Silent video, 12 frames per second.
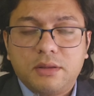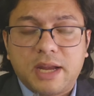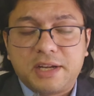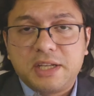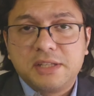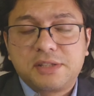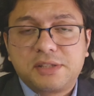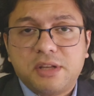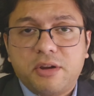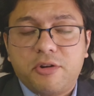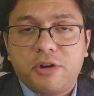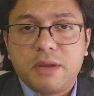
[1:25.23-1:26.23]
that
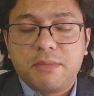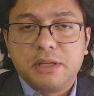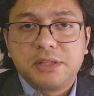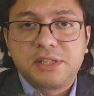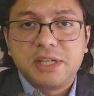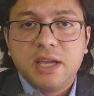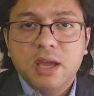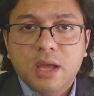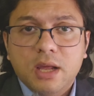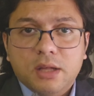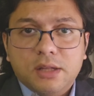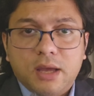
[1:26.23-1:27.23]
is Arabian Sea.
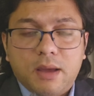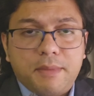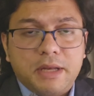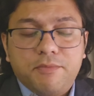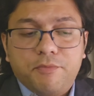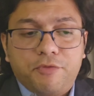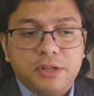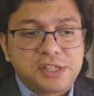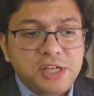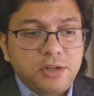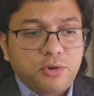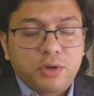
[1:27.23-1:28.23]
I mean, we
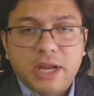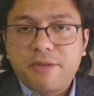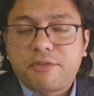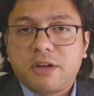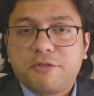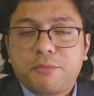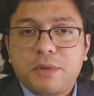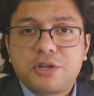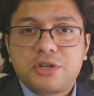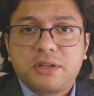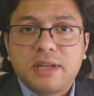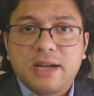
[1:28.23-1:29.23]
still don't have
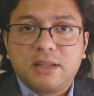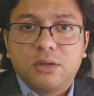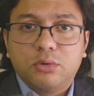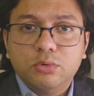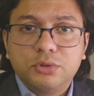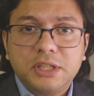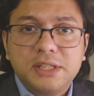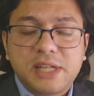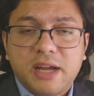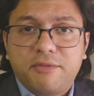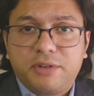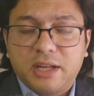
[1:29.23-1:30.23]
confirmation that the
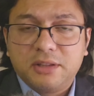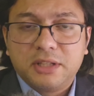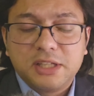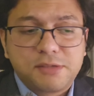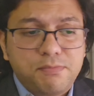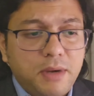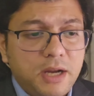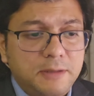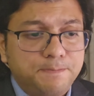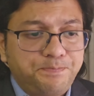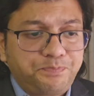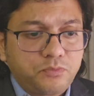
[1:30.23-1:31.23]
Houthis have done this,
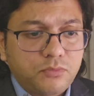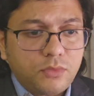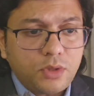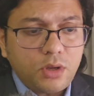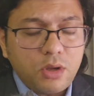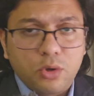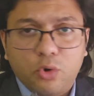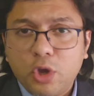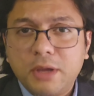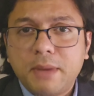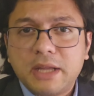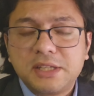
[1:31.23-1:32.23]
but
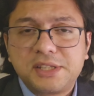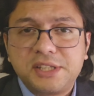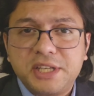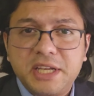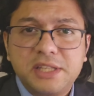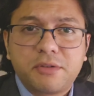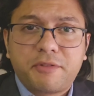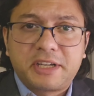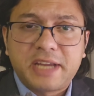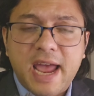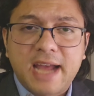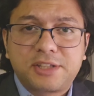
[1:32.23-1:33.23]
going by the series of
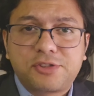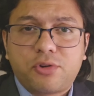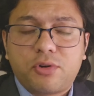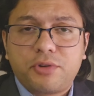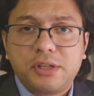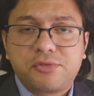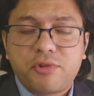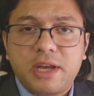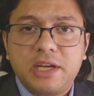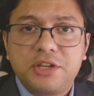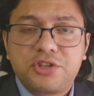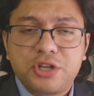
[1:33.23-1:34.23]
attacks on
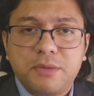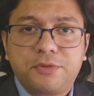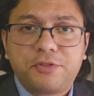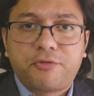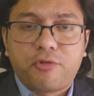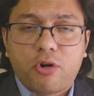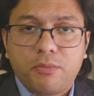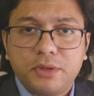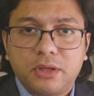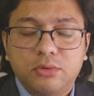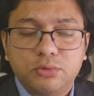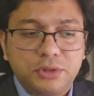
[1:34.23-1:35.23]
Israeli ships
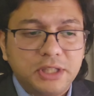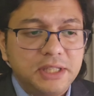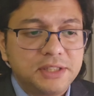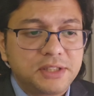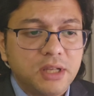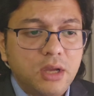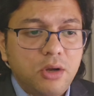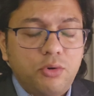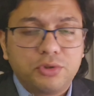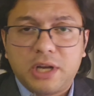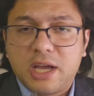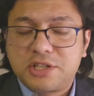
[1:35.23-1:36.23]
from the Houthis
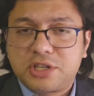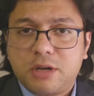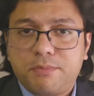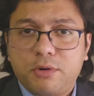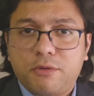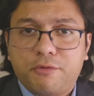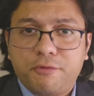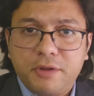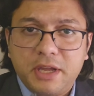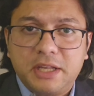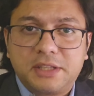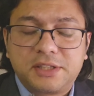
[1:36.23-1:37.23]
over the last couple of
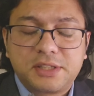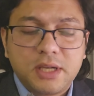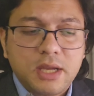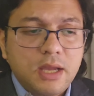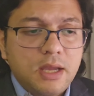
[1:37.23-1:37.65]
weeks,